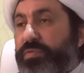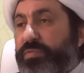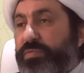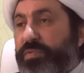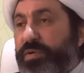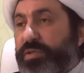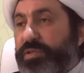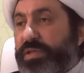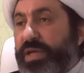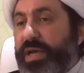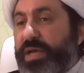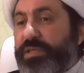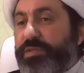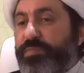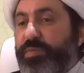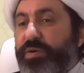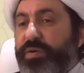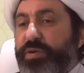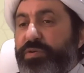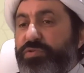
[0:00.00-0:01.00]
was asked
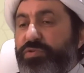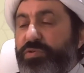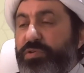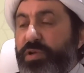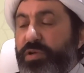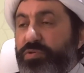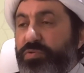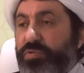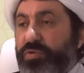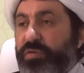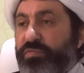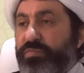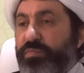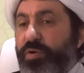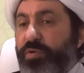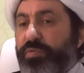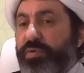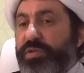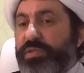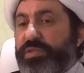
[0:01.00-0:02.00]
by Rasulullah to give
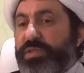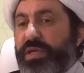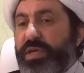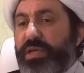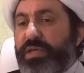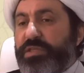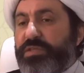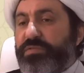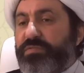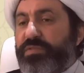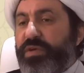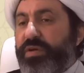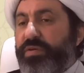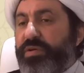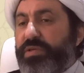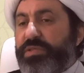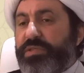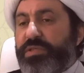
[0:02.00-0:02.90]
mu'izah. It's very